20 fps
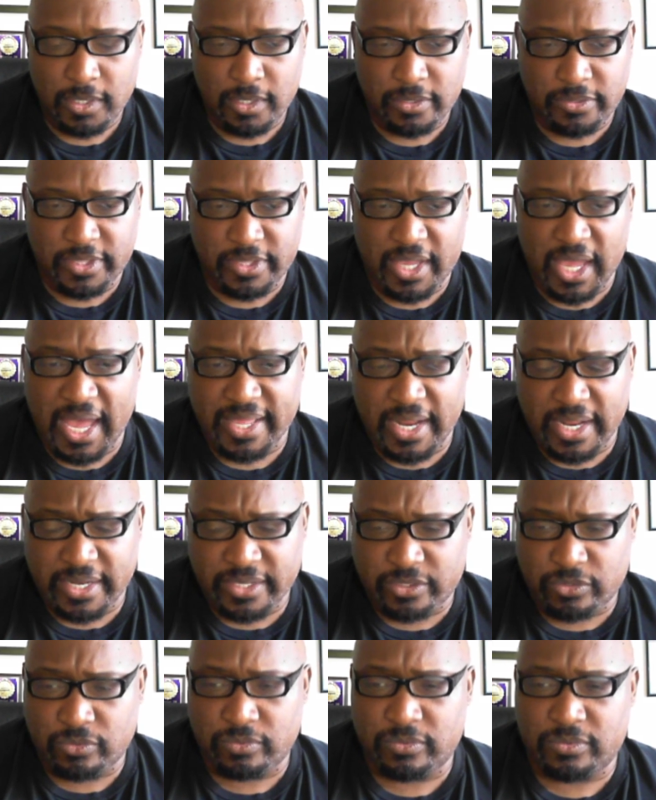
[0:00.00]
guy that
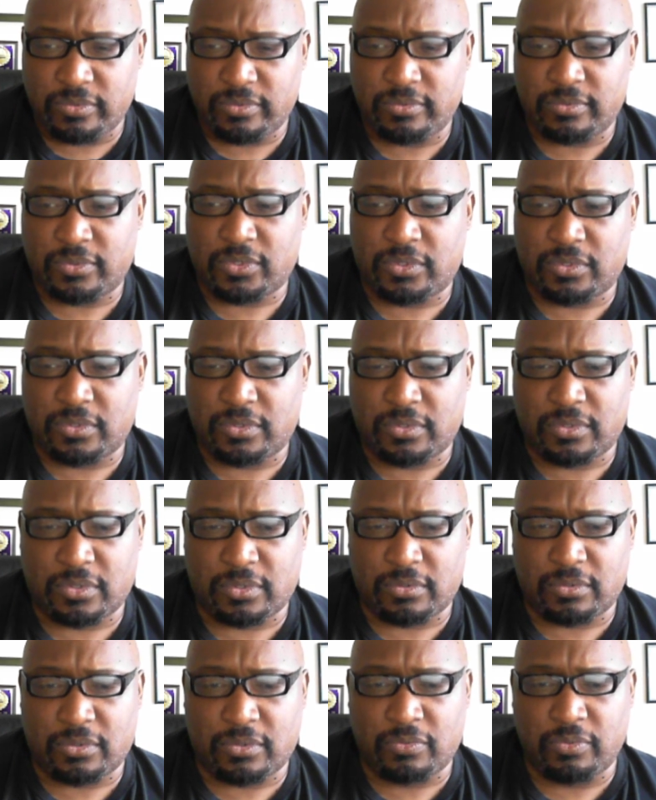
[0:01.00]

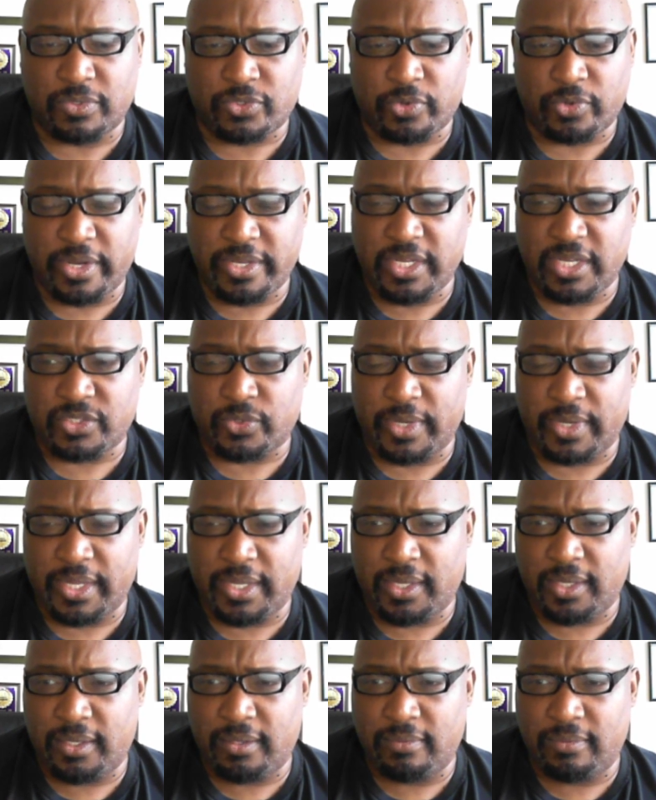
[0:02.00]
I was training yesterday,
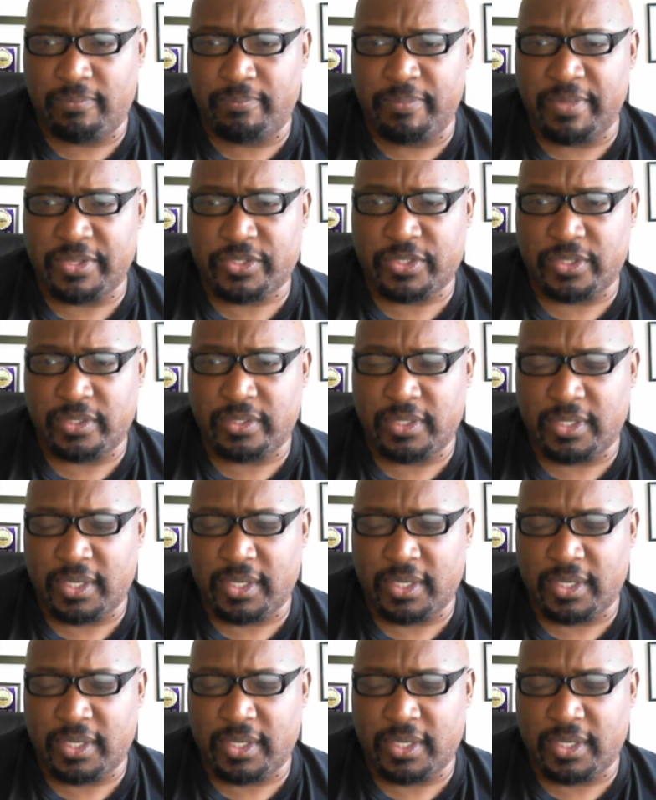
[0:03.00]
he mentioned